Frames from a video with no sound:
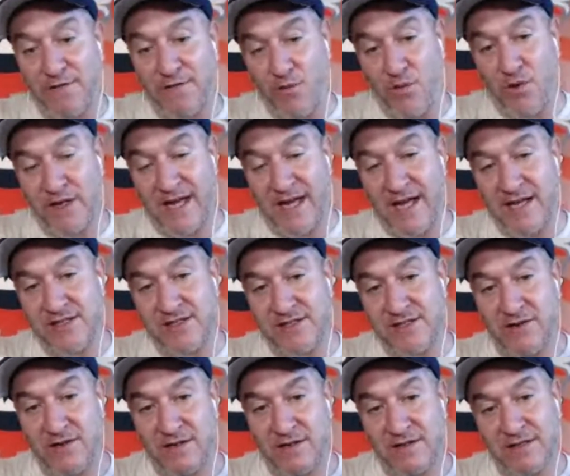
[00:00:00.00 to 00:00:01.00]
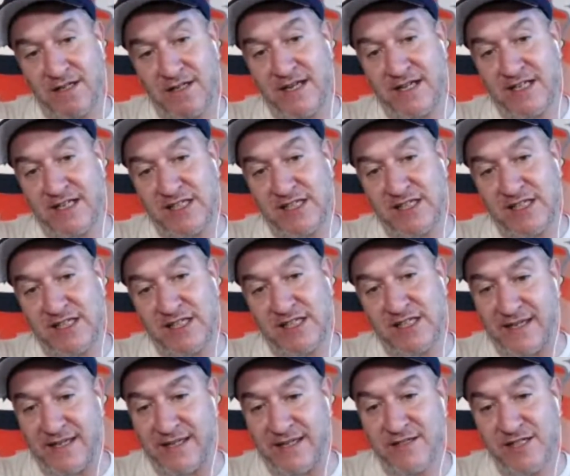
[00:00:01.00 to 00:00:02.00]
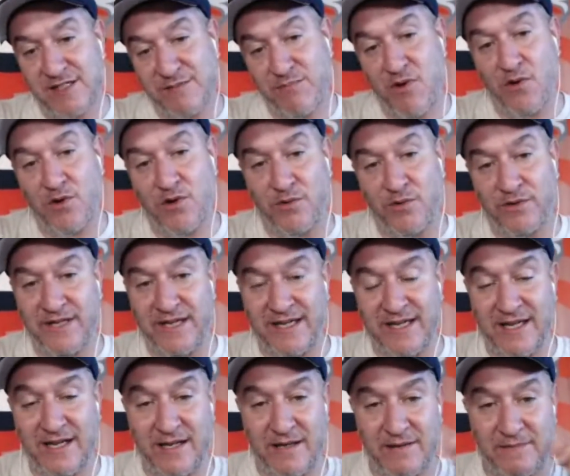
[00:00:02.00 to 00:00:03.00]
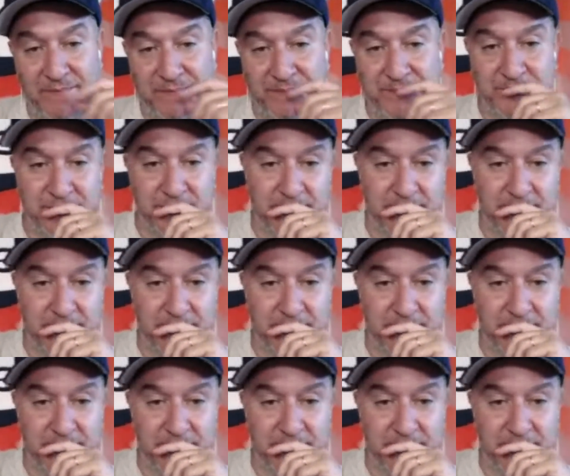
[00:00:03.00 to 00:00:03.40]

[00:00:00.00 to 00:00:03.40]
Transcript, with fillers: and what guys are going to expect to smoke when they get it.